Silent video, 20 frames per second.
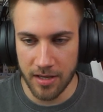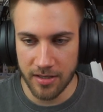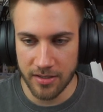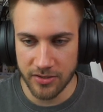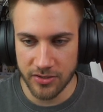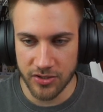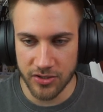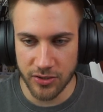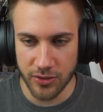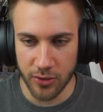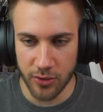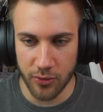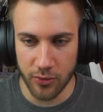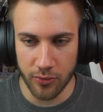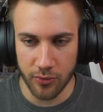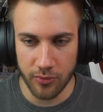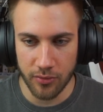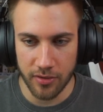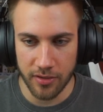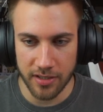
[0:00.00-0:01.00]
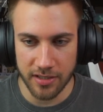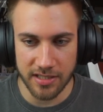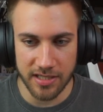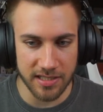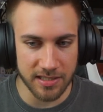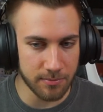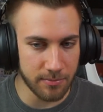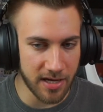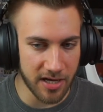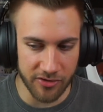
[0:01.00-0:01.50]
So it
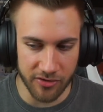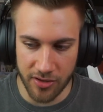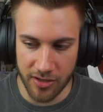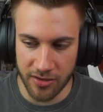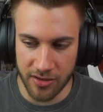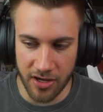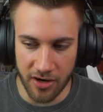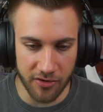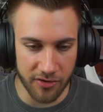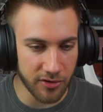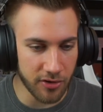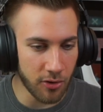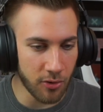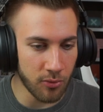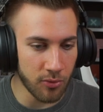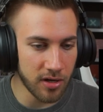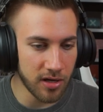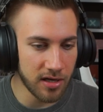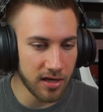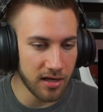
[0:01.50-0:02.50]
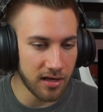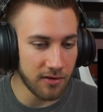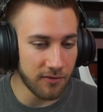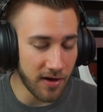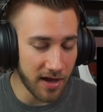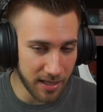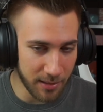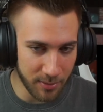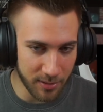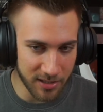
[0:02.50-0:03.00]
doesn't matter that there are no
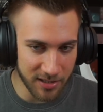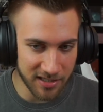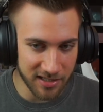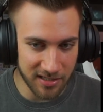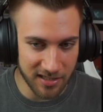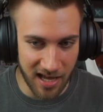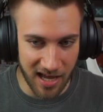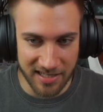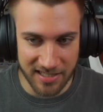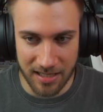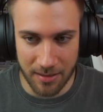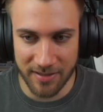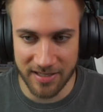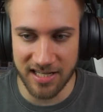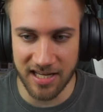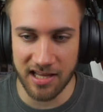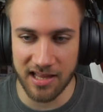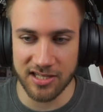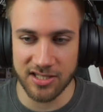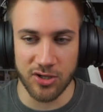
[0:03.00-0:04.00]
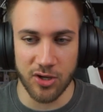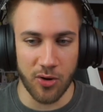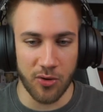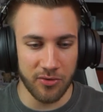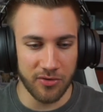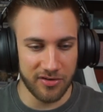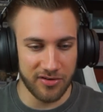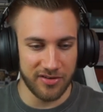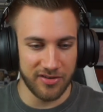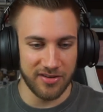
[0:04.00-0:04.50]
available. Guys, I'm excited, let's
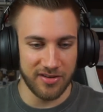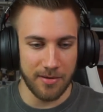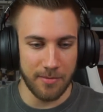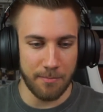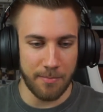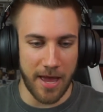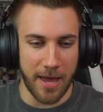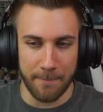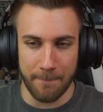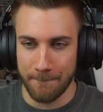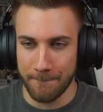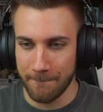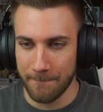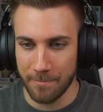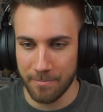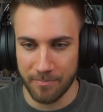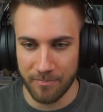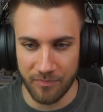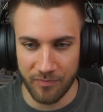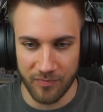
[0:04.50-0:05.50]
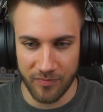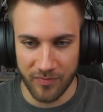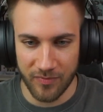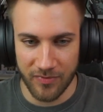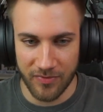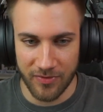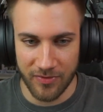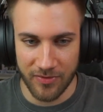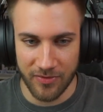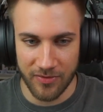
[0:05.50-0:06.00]
go. Bam.
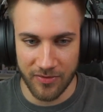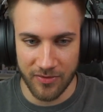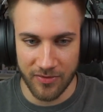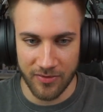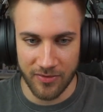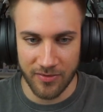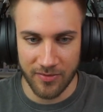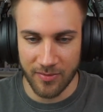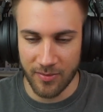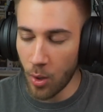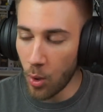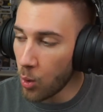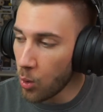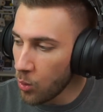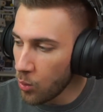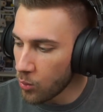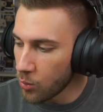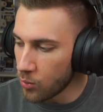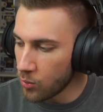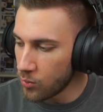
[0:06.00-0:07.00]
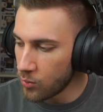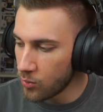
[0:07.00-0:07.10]
Oh.